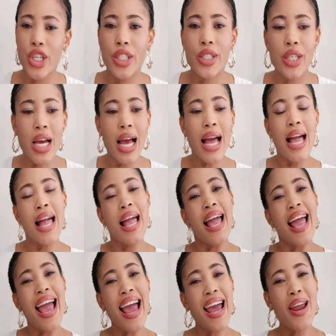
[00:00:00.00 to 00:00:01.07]
good.
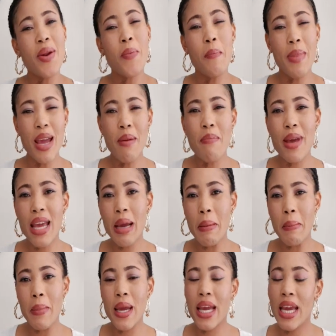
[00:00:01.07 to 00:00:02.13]
And me
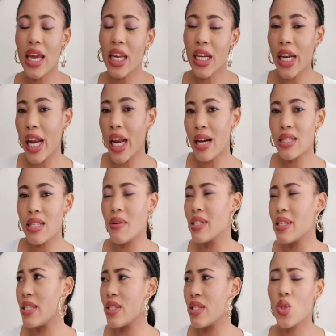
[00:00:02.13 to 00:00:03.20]
being me, in class I
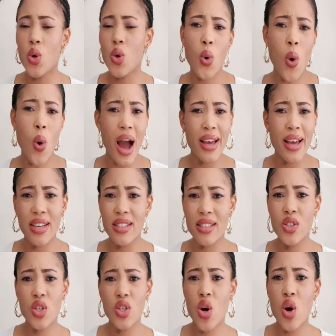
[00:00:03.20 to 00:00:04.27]
was just so
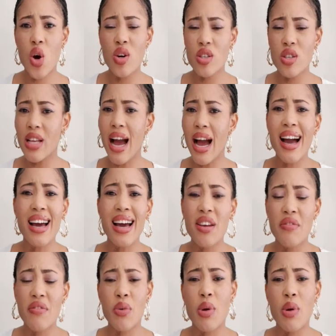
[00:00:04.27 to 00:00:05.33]
quiet, you know, because I
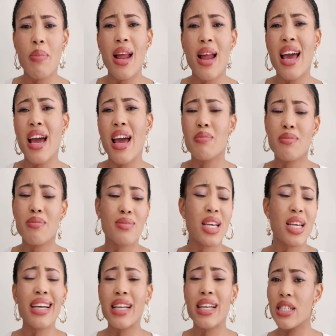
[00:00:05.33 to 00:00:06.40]
can't even reply.
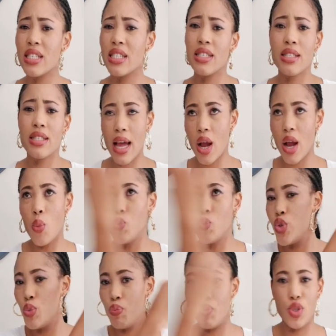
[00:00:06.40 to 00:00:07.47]
I'm, English is like
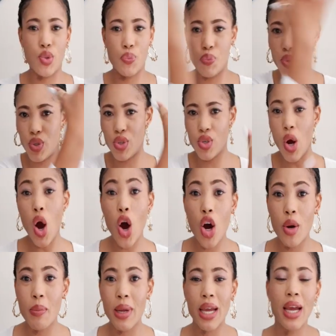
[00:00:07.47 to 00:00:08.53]

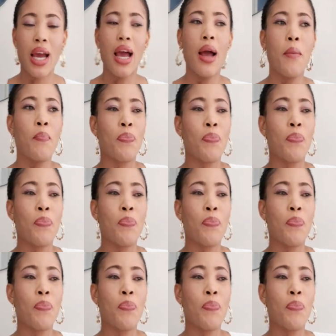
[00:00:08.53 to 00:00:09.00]
on me.